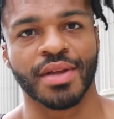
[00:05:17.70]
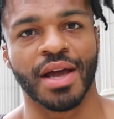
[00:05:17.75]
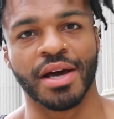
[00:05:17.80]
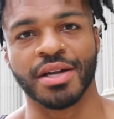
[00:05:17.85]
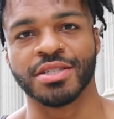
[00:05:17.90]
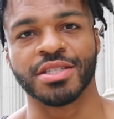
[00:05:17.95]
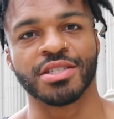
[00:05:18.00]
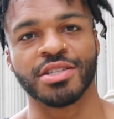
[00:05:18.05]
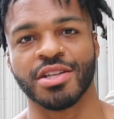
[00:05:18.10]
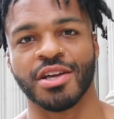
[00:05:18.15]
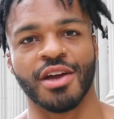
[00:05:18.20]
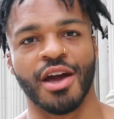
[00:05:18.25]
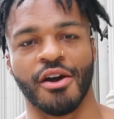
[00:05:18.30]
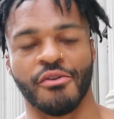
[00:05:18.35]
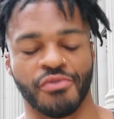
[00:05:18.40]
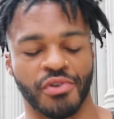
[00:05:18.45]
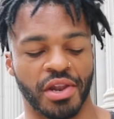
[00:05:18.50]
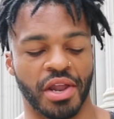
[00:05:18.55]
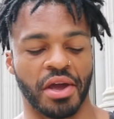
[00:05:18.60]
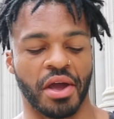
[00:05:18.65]
Honestly,
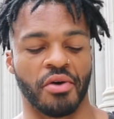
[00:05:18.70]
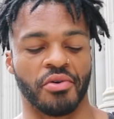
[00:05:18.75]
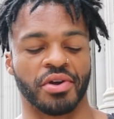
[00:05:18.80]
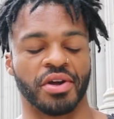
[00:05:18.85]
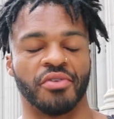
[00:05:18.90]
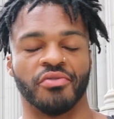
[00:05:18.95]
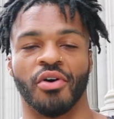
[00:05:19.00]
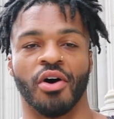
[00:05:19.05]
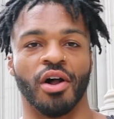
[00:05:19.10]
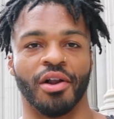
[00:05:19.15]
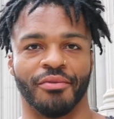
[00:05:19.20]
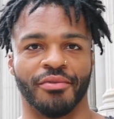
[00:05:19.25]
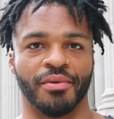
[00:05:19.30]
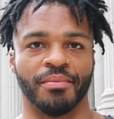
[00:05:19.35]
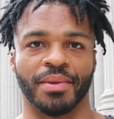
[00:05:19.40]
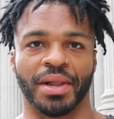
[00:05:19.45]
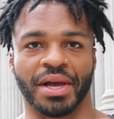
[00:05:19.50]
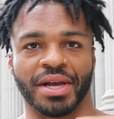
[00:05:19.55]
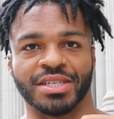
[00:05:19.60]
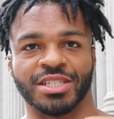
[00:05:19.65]
I feel like I would give all of
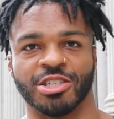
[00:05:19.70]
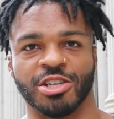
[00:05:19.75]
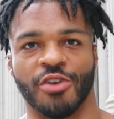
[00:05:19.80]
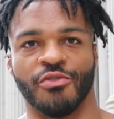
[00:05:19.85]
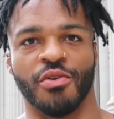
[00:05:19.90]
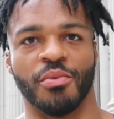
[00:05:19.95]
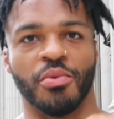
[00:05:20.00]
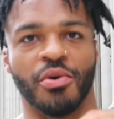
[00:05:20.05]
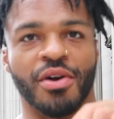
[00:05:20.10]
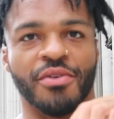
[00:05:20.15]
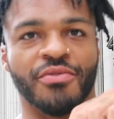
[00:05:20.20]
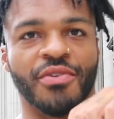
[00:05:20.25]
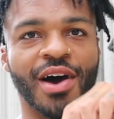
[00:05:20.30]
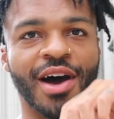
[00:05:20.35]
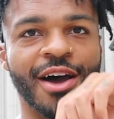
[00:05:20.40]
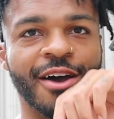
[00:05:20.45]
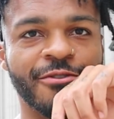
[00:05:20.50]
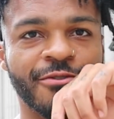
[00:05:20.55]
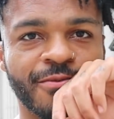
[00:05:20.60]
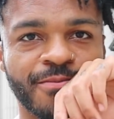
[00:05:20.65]
them like a
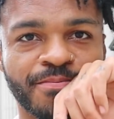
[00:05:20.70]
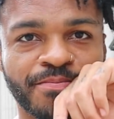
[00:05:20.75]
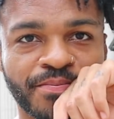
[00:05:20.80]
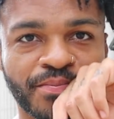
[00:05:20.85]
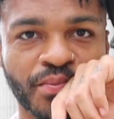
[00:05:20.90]
7.5.